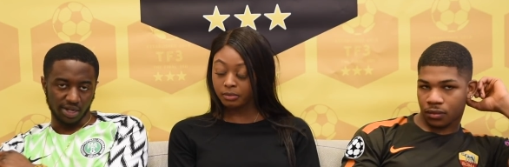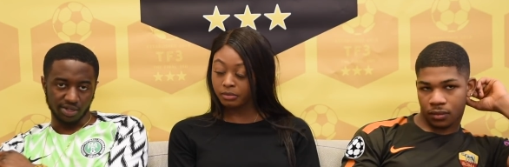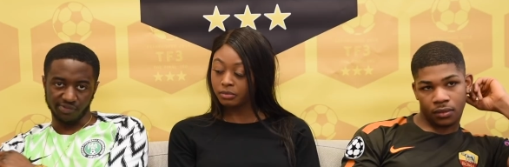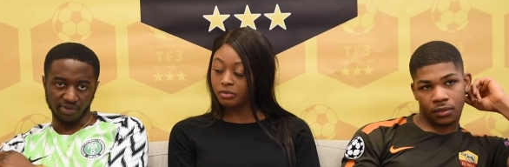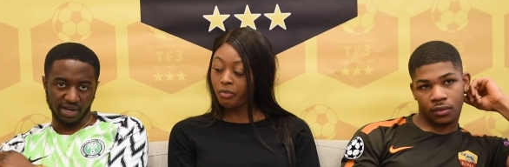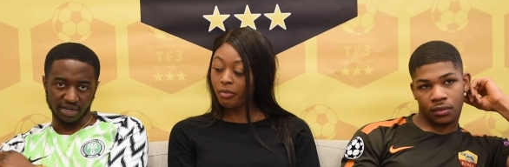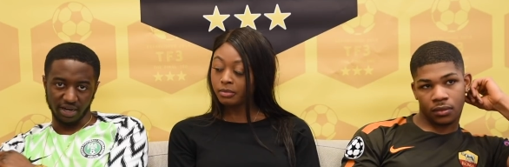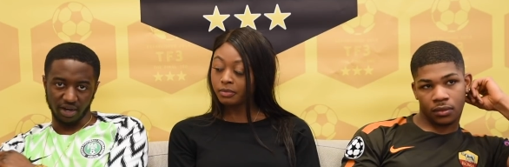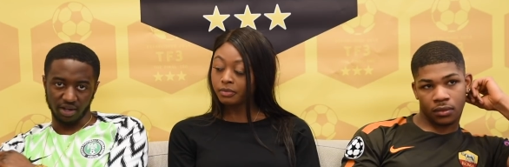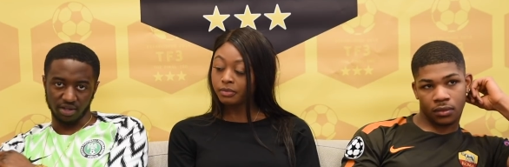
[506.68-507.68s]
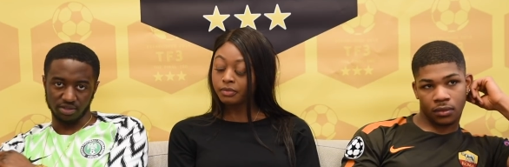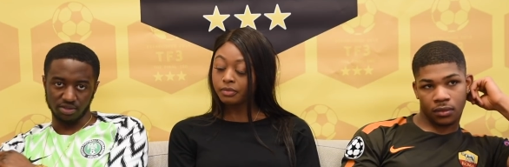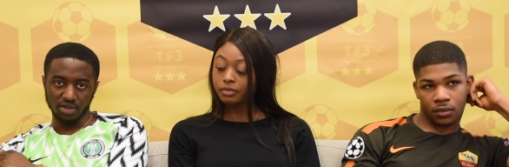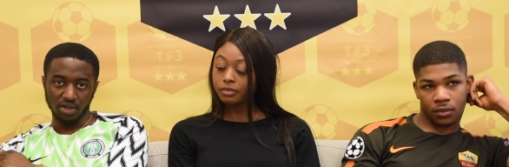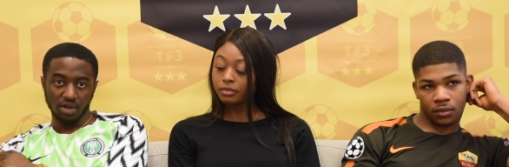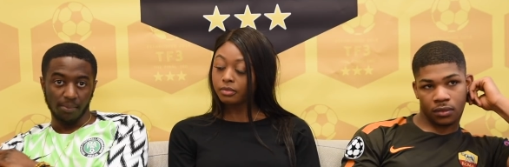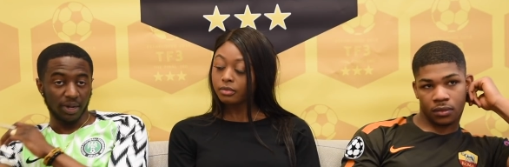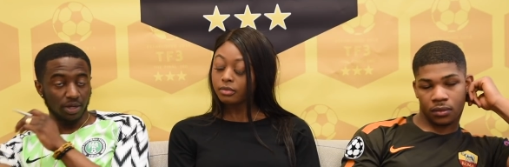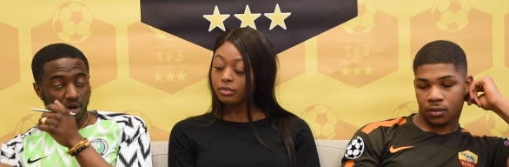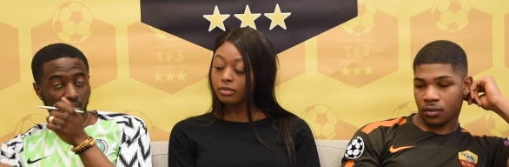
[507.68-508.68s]
Speaker 1: I just feel like they nick
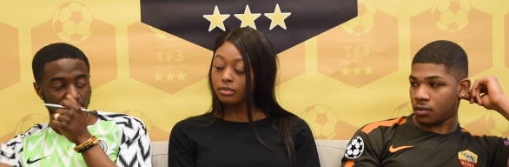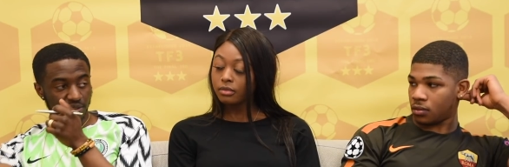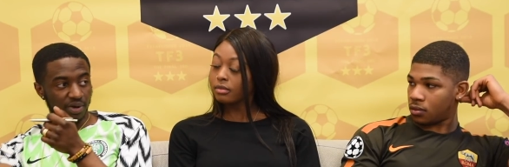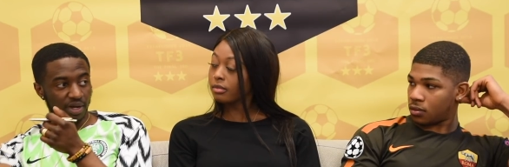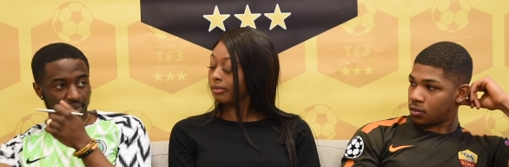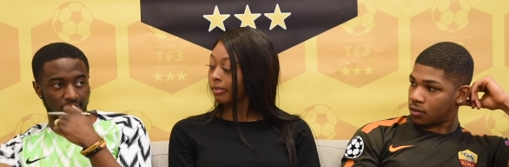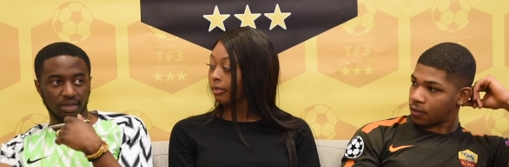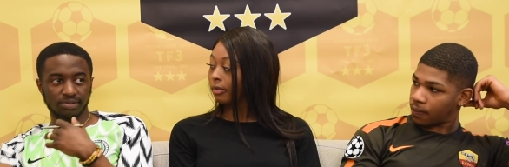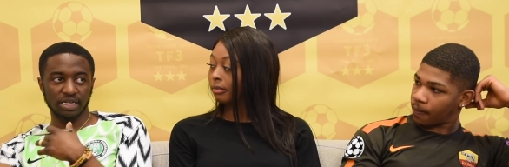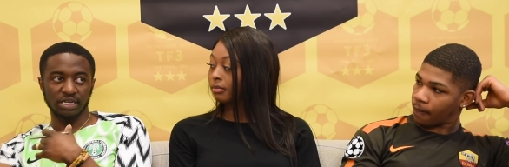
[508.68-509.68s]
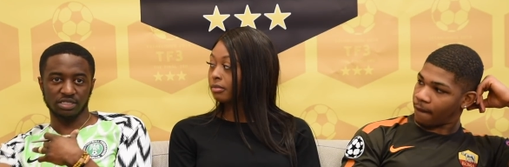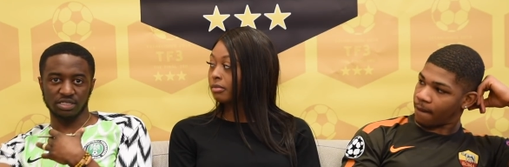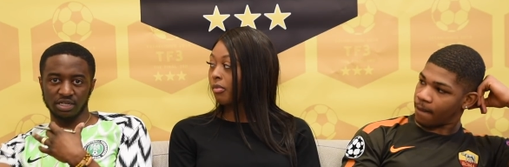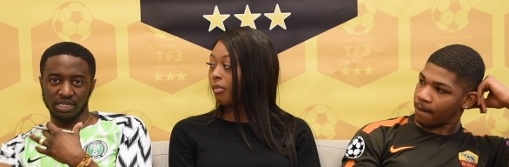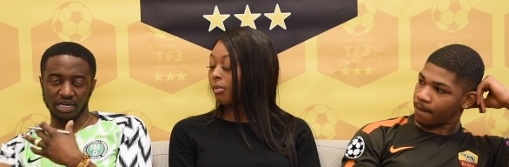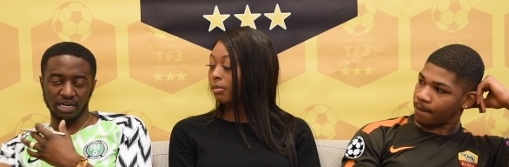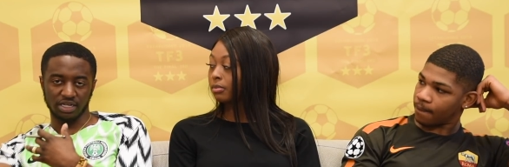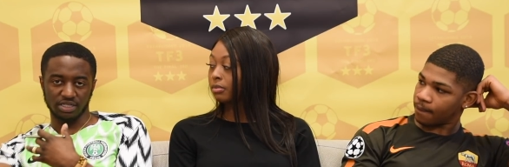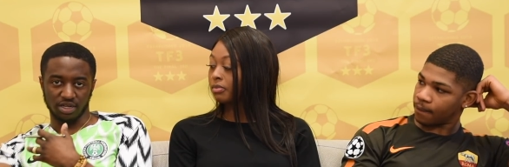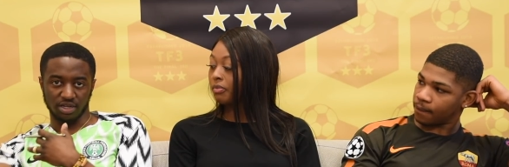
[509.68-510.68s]
but you know what's annoying? I keep saying is they
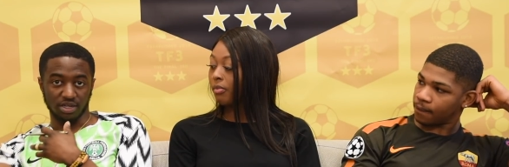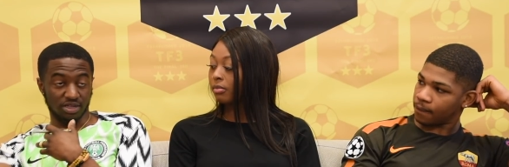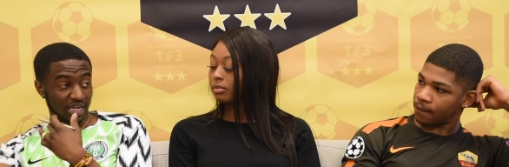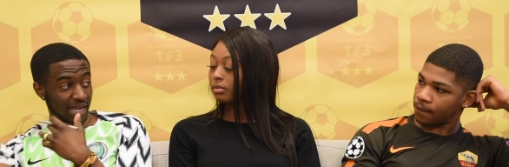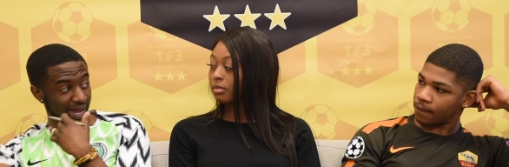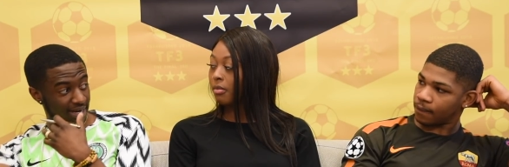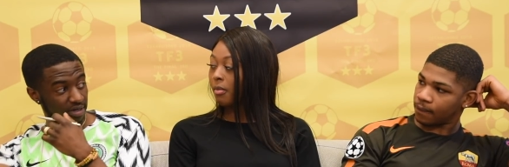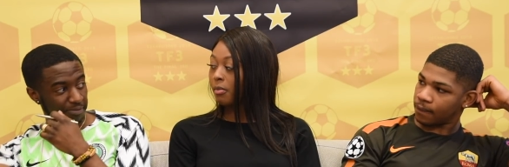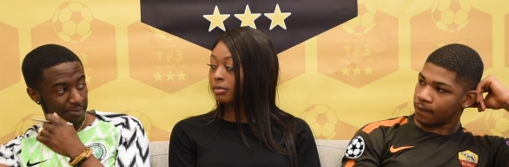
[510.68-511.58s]
nicked it. They had the